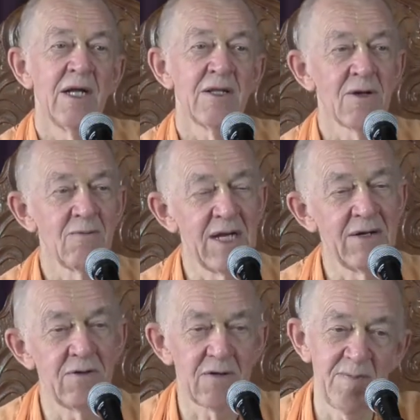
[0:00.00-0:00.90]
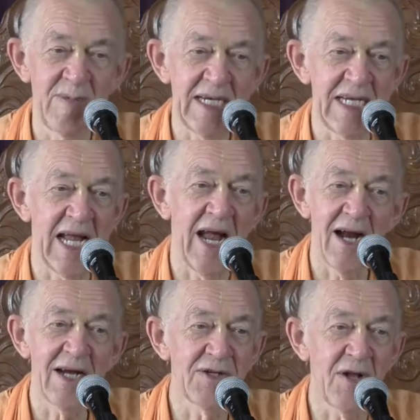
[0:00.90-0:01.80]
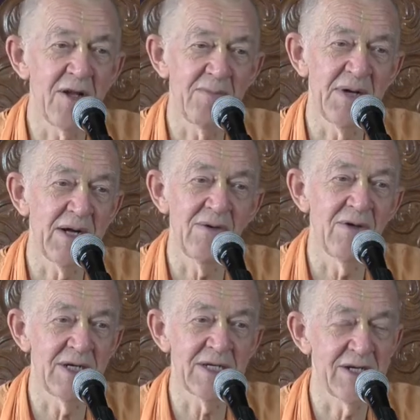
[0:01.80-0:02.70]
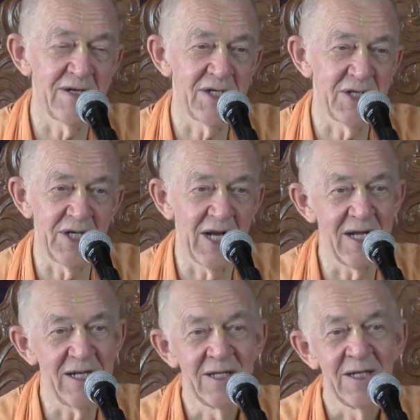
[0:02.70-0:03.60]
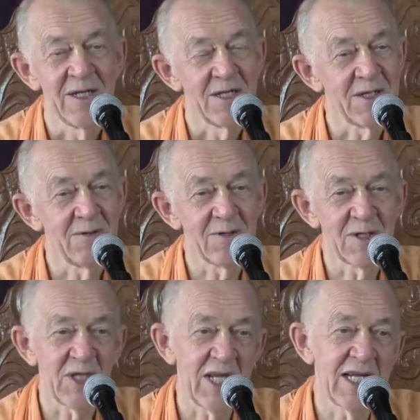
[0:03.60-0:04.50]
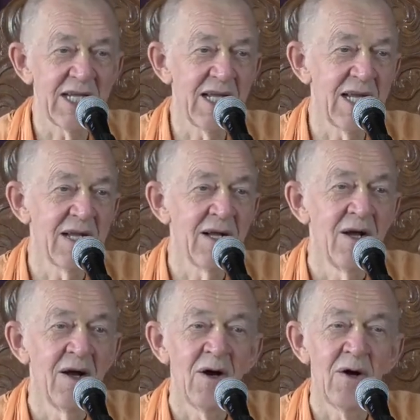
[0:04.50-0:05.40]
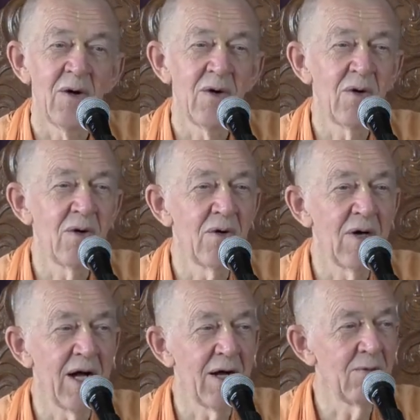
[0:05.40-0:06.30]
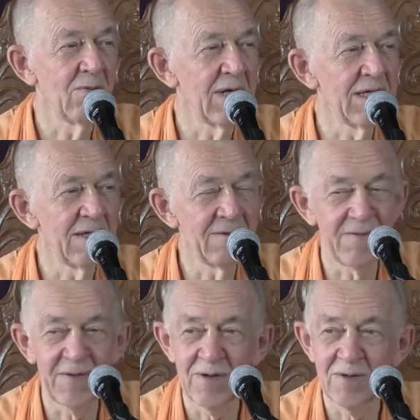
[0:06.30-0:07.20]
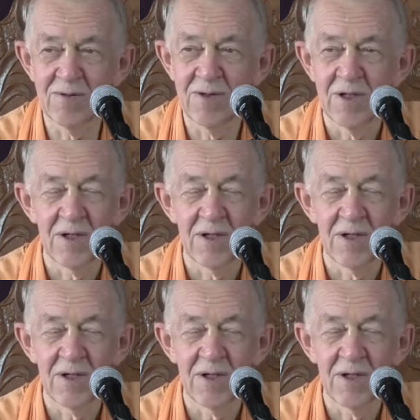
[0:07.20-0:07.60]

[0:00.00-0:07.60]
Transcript: So when Rukmini heard all about Lord Krishna, she was thinking, oh, how wonderful.